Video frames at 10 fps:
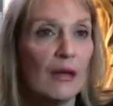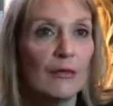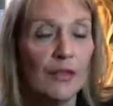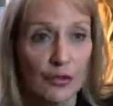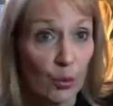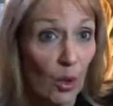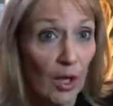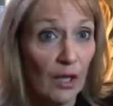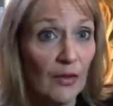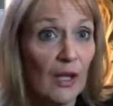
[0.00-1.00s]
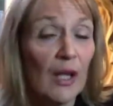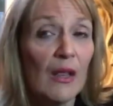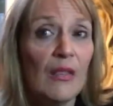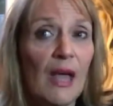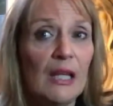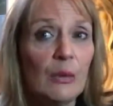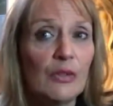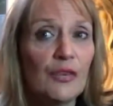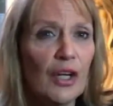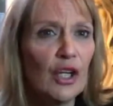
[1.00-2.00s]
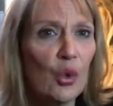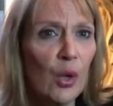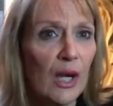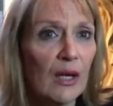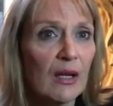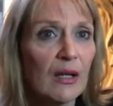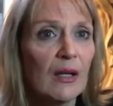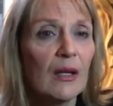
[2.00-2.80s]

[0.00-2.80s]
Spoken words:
out of this world, that it was very quick.